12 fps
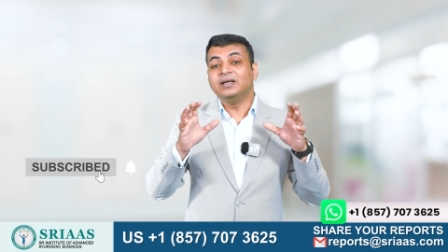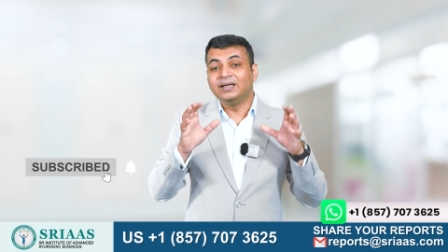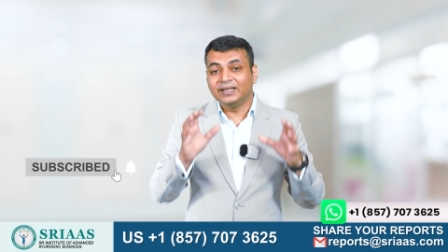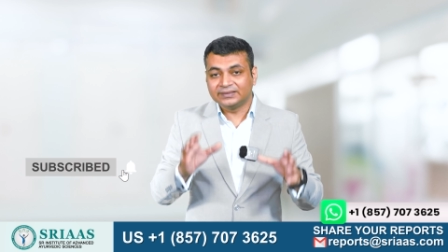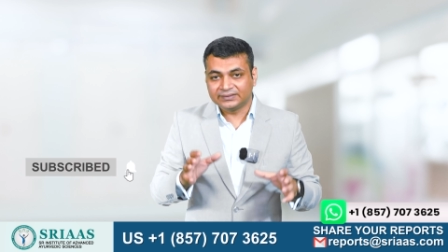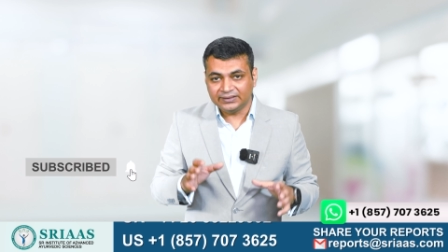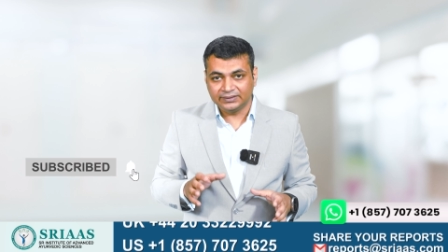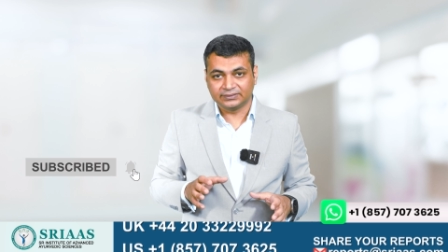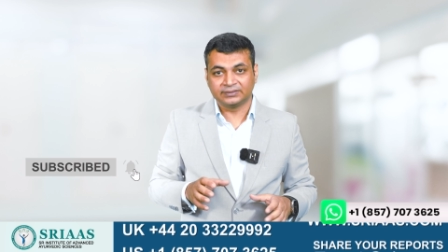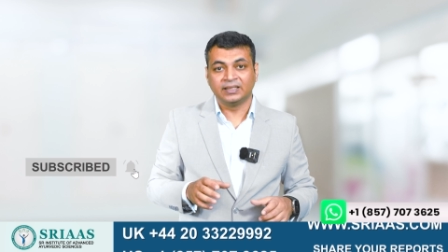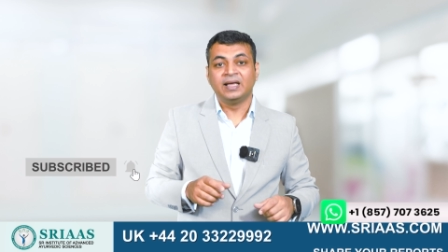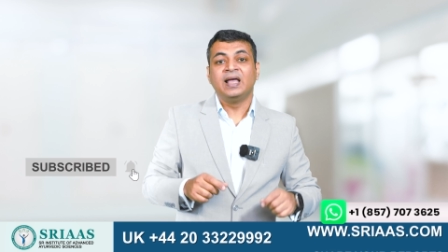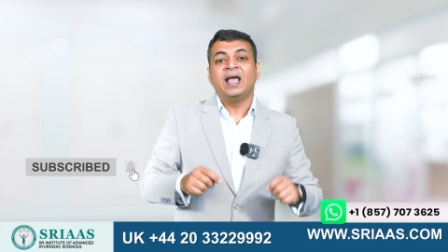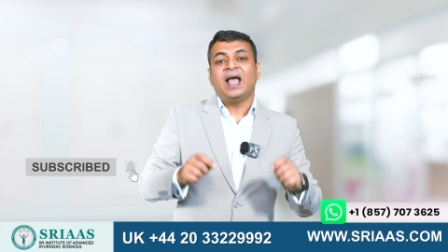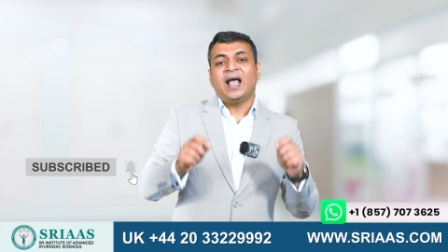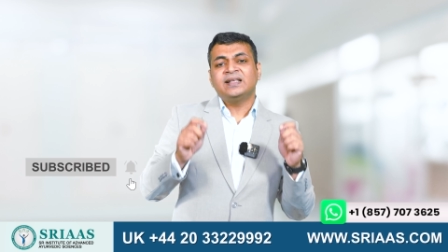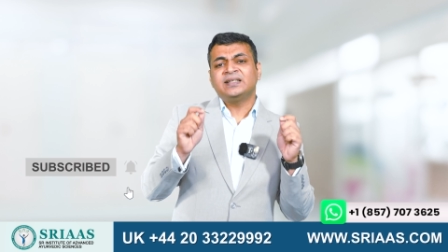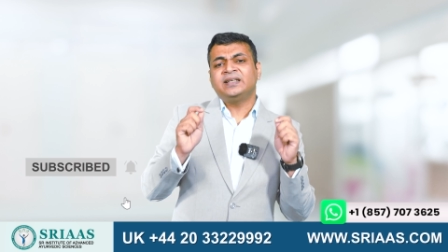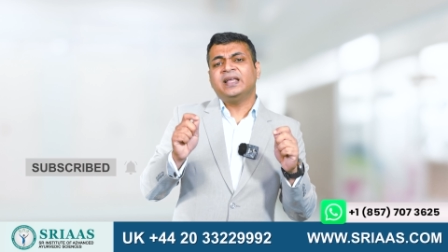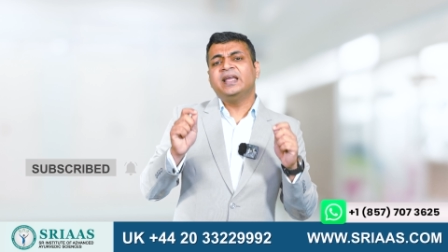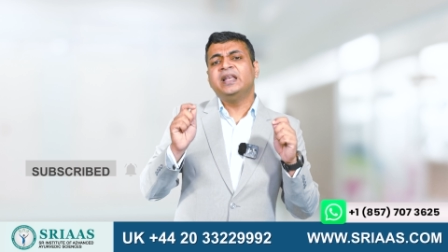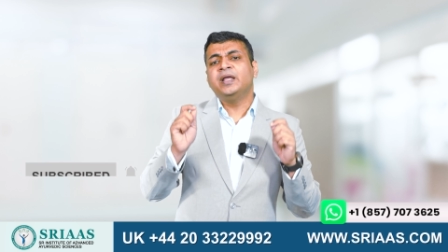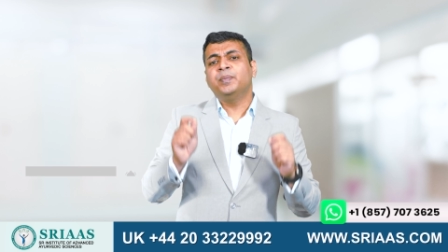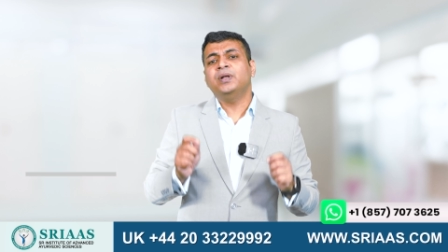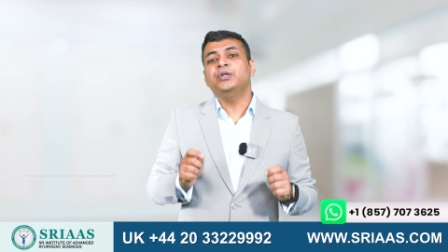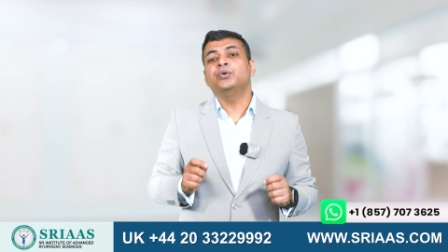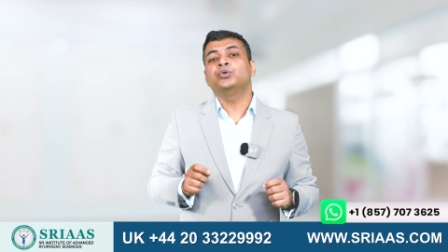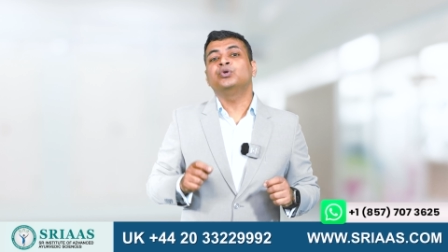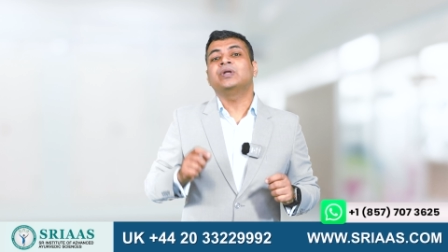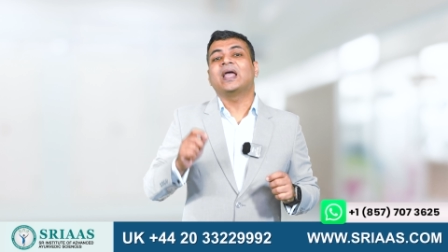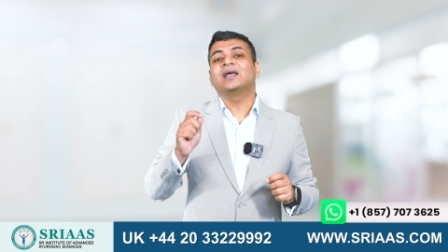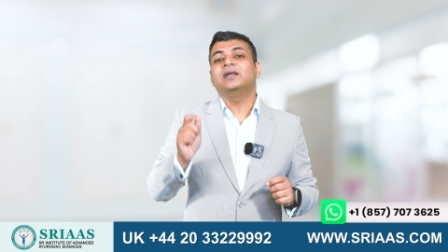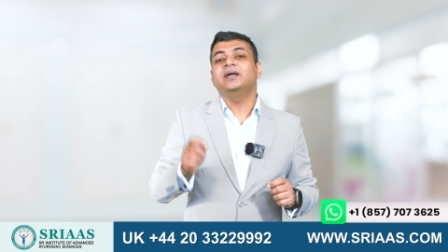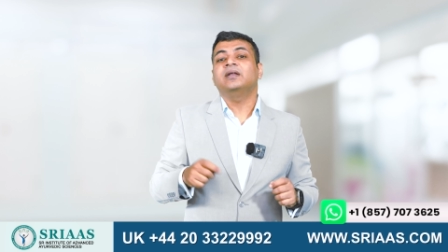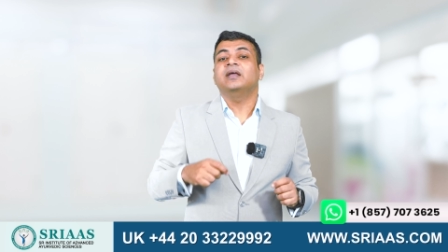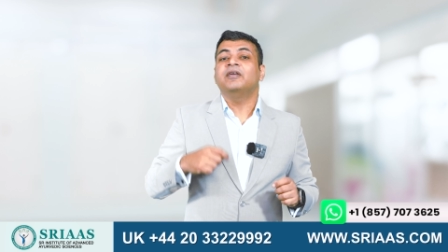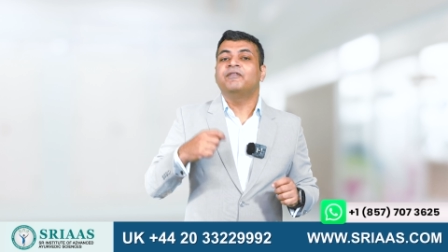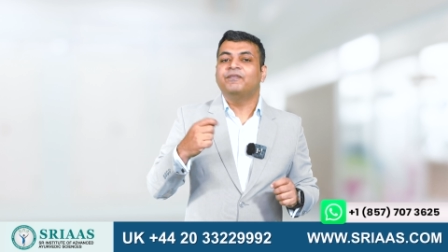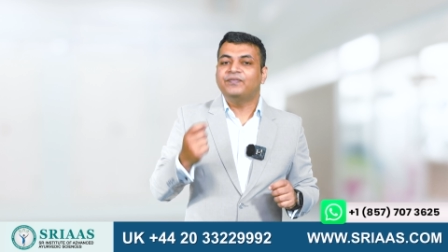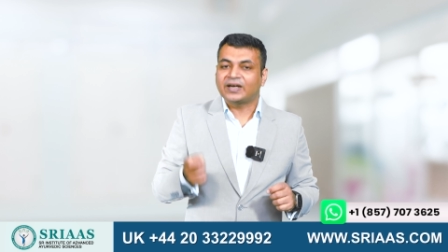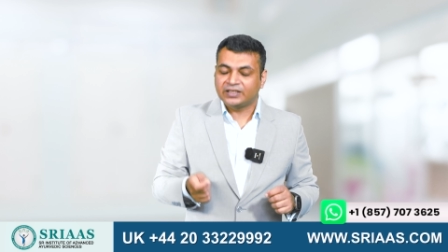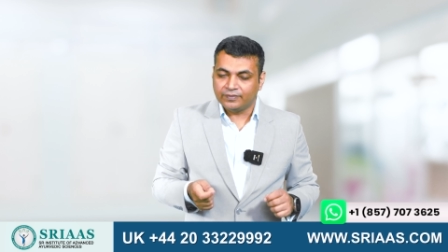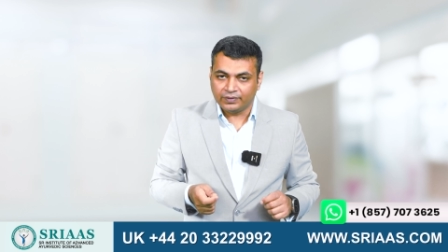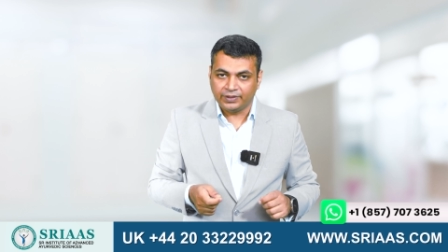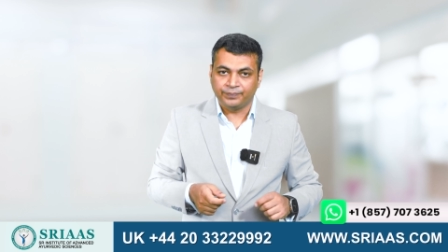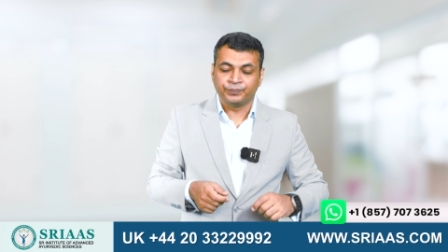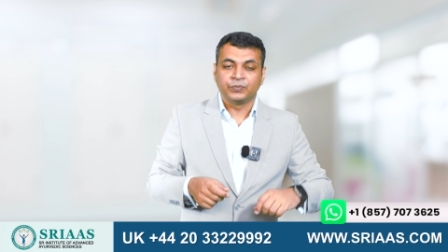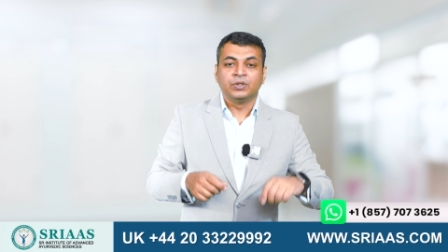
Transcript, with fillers: disease as it enables you to tackle it effectively.